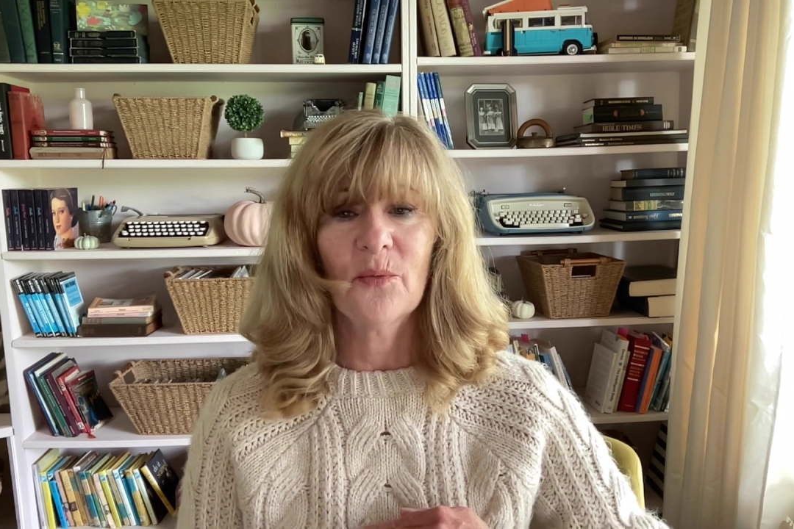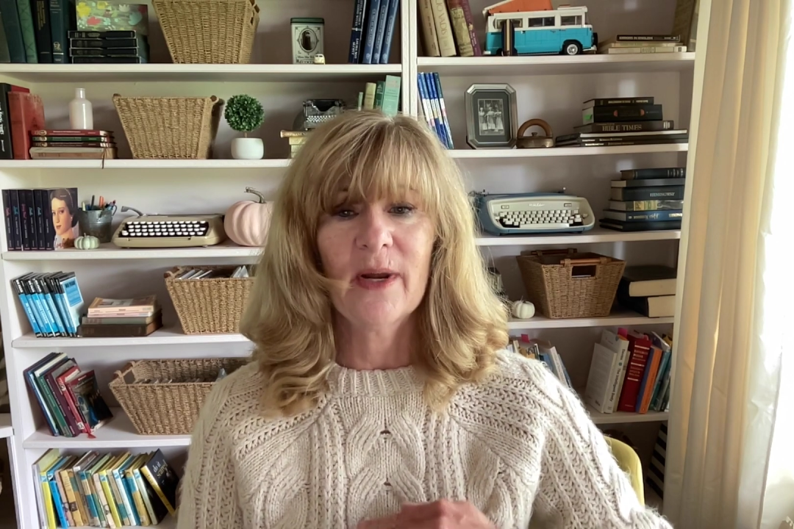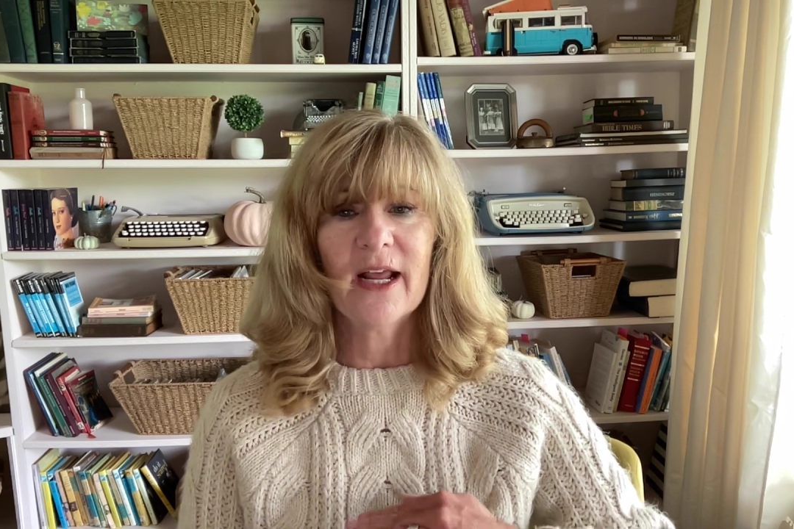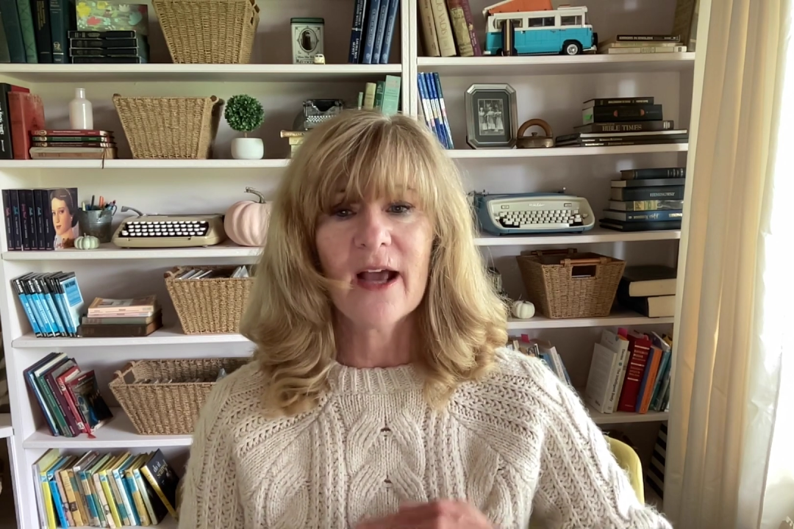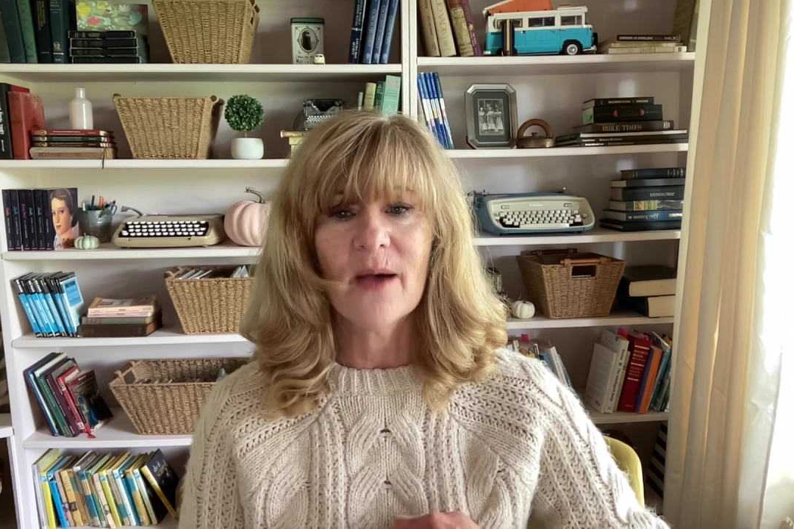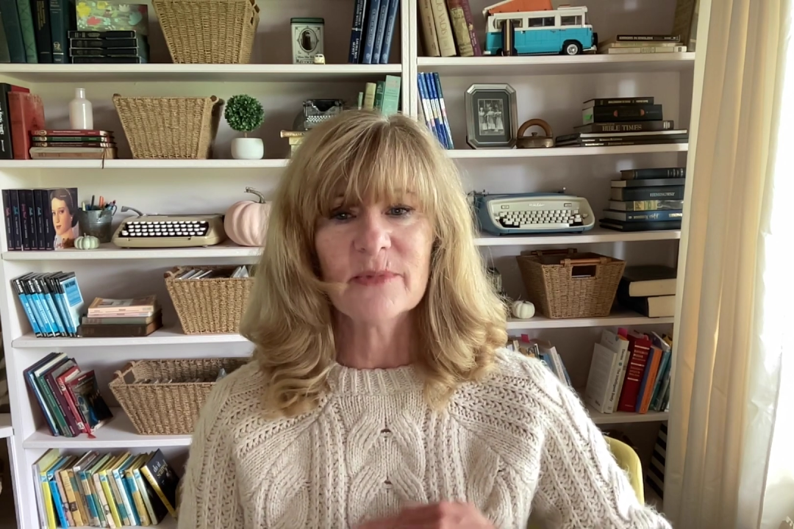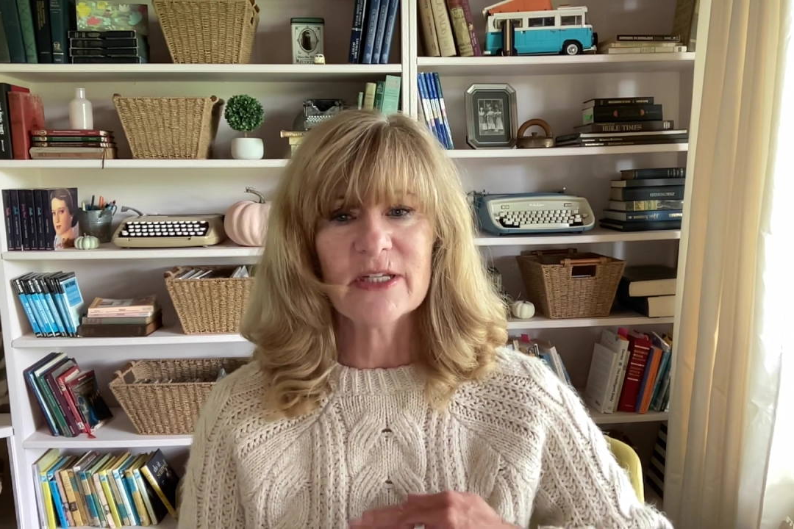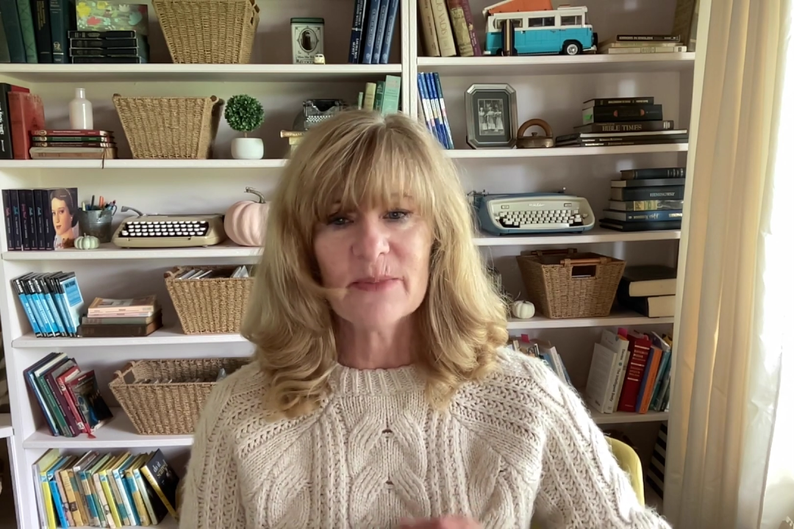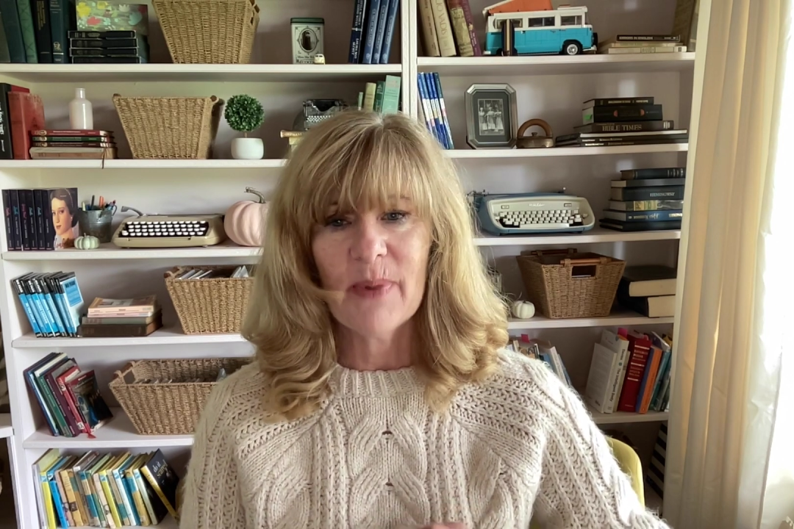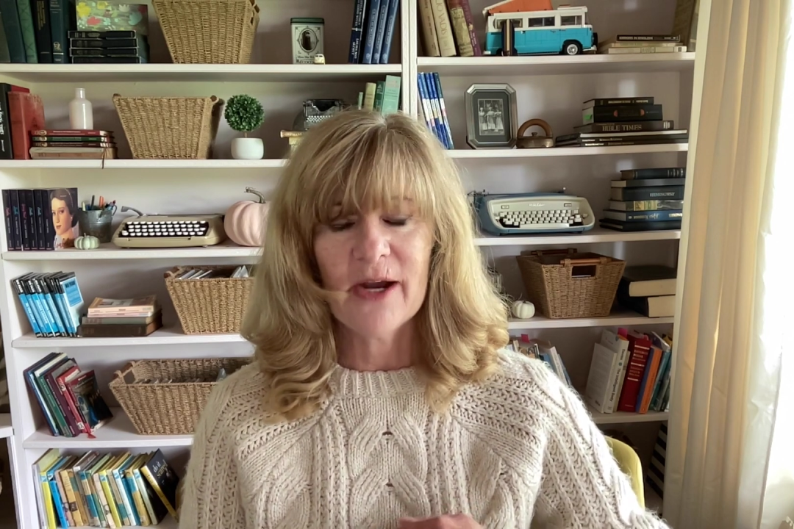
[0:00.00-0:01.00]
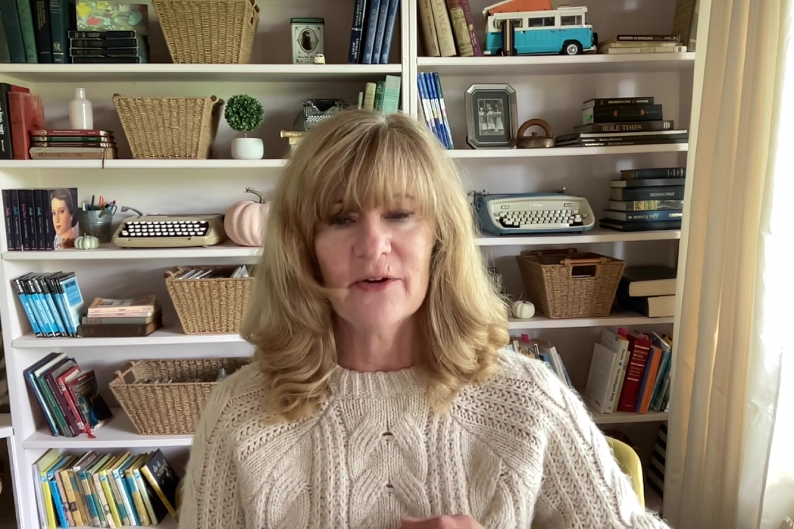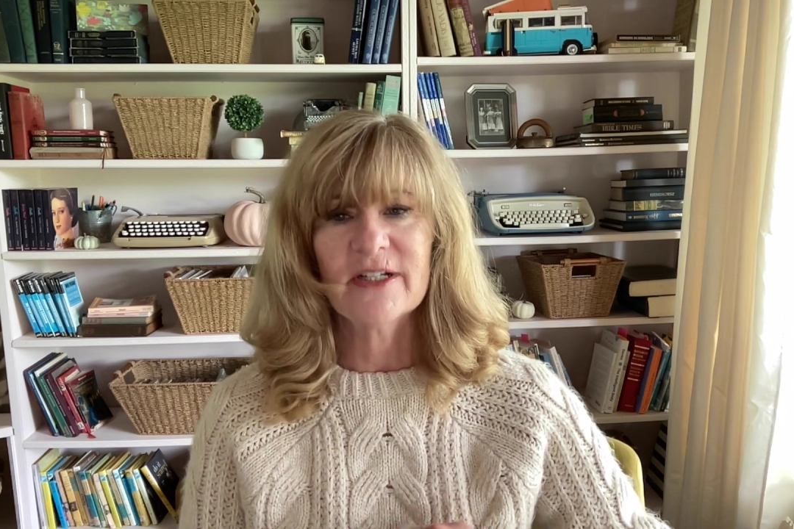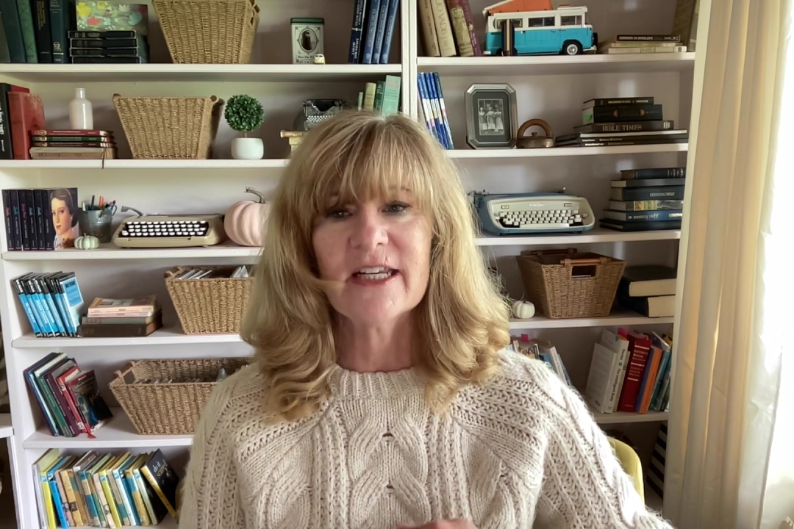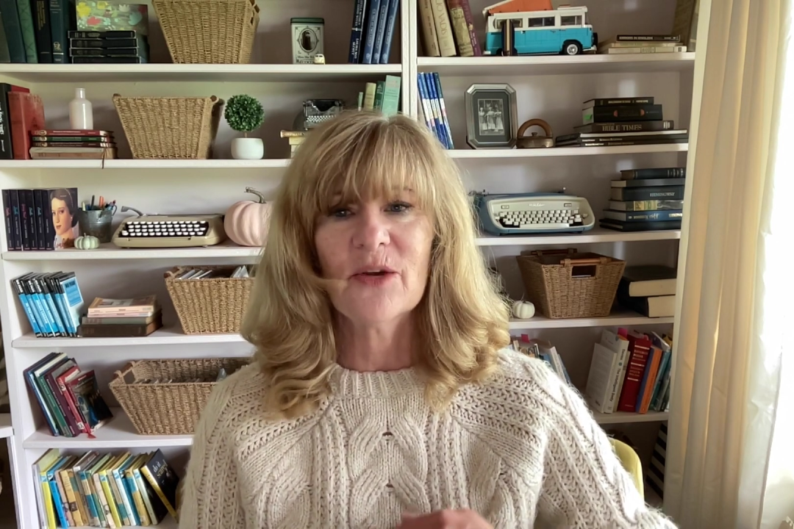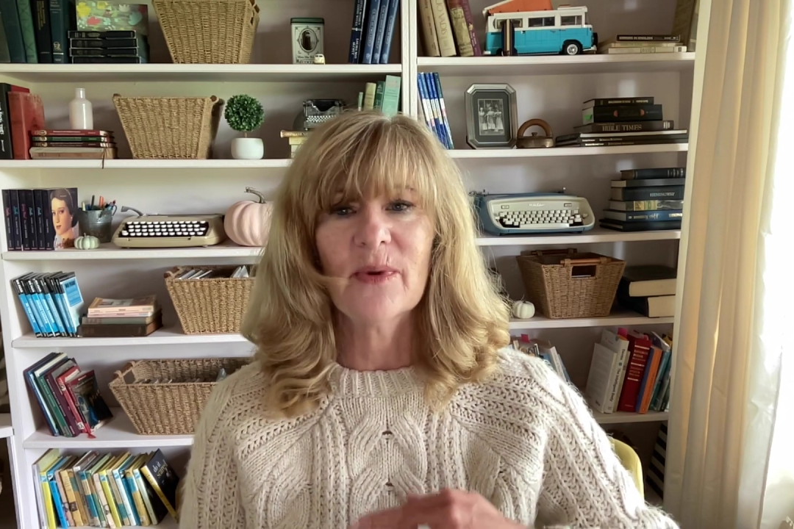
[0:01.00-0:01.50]
when it comes to
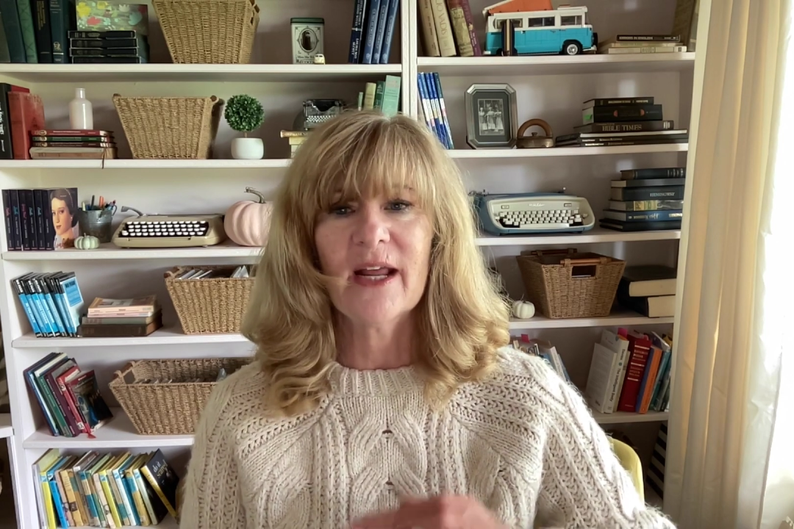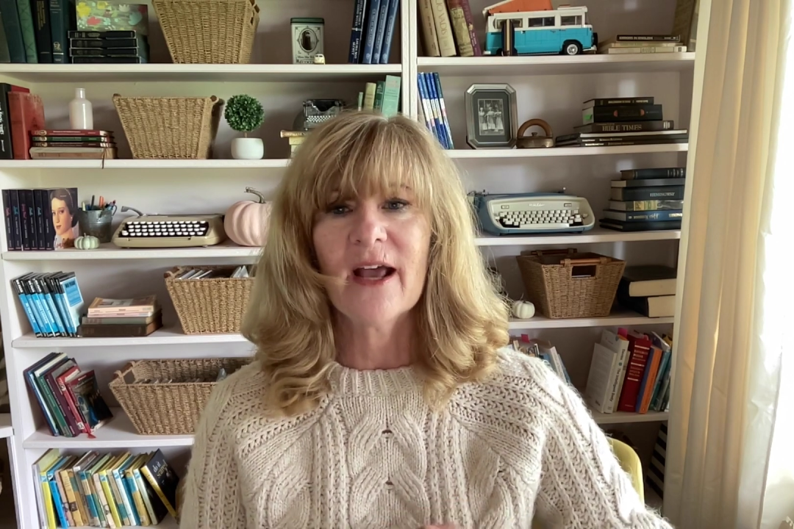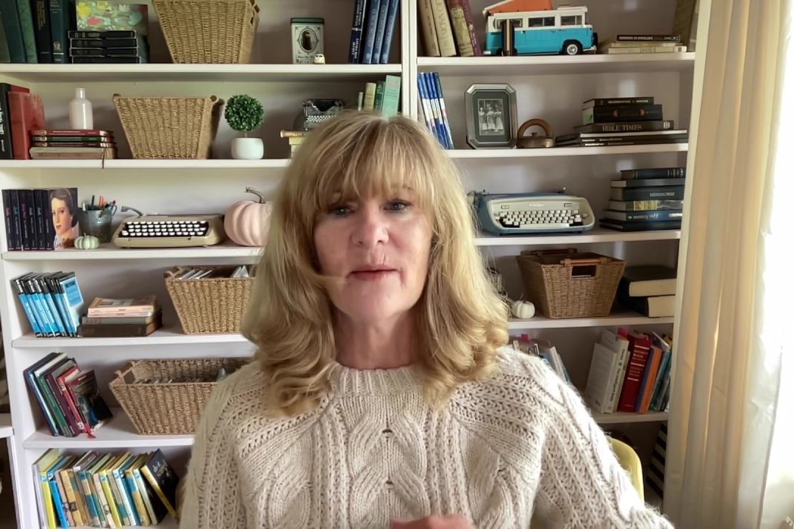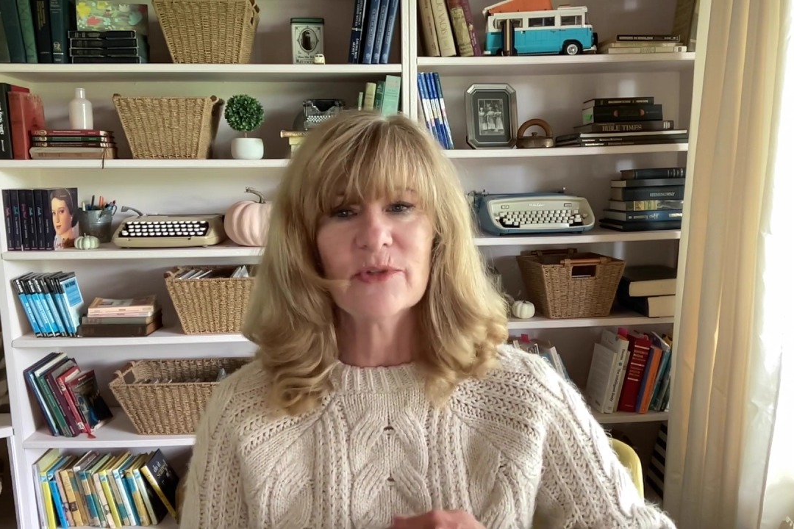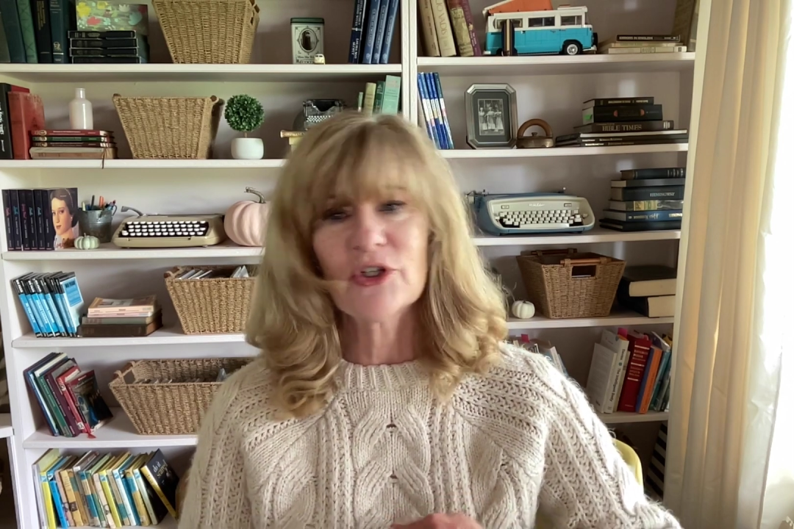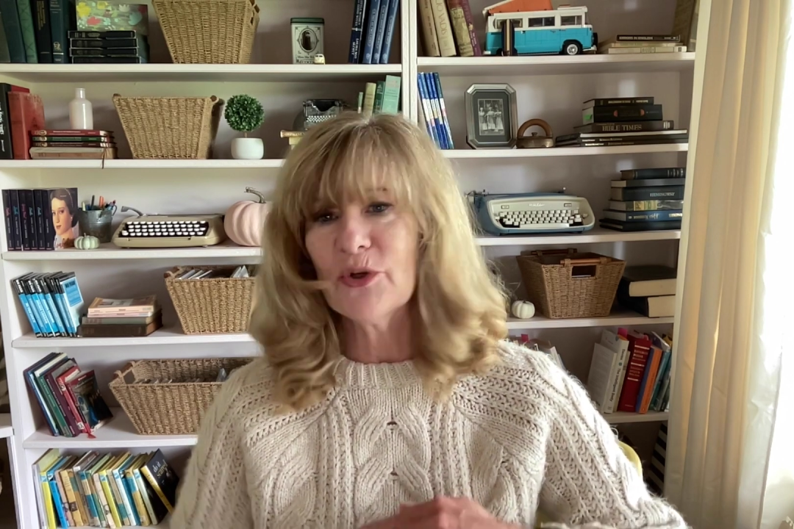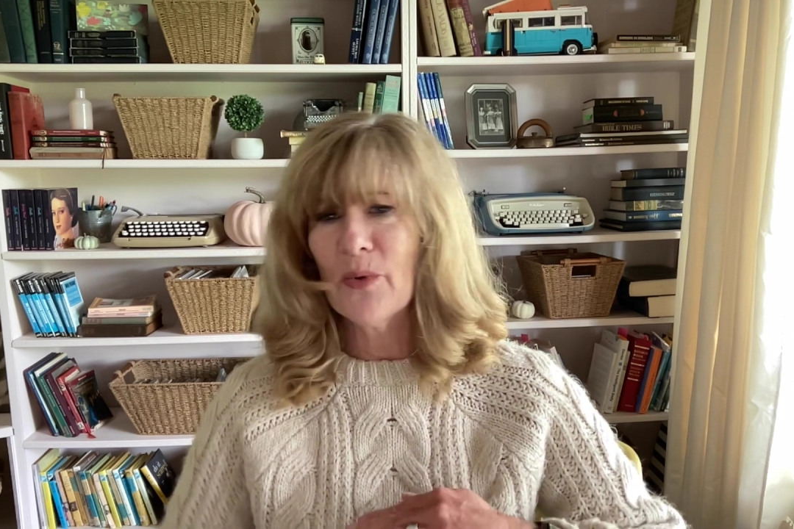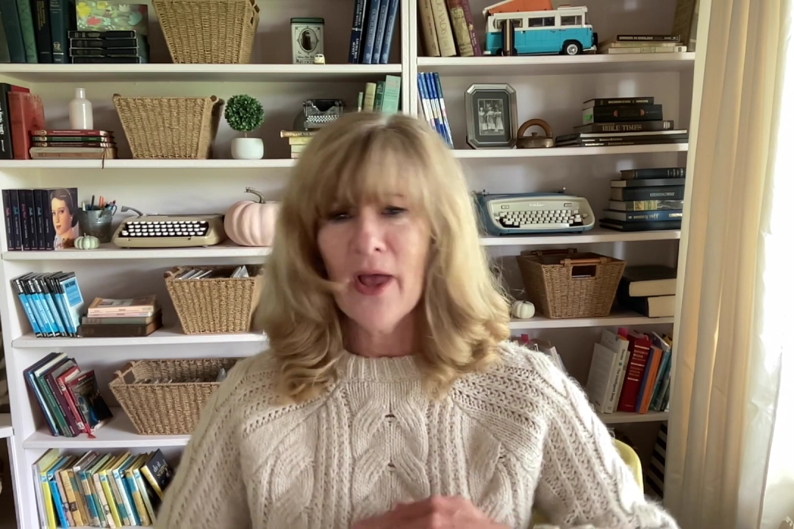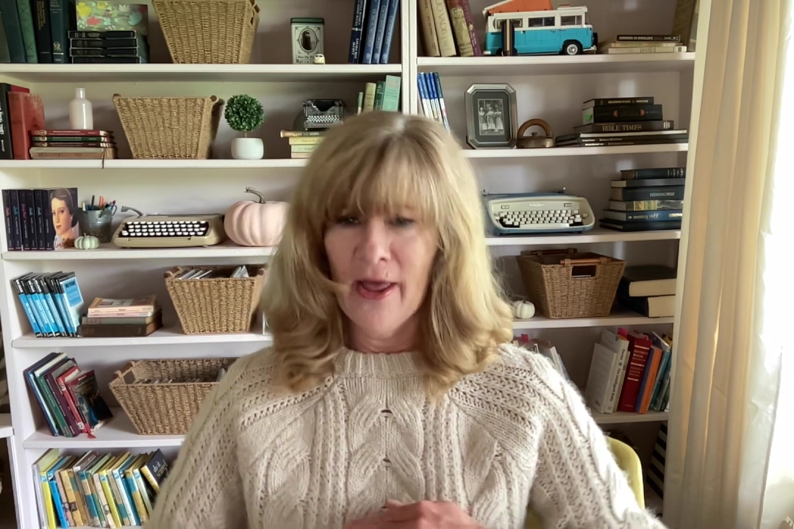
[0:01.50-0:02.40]
parenting, when it comes to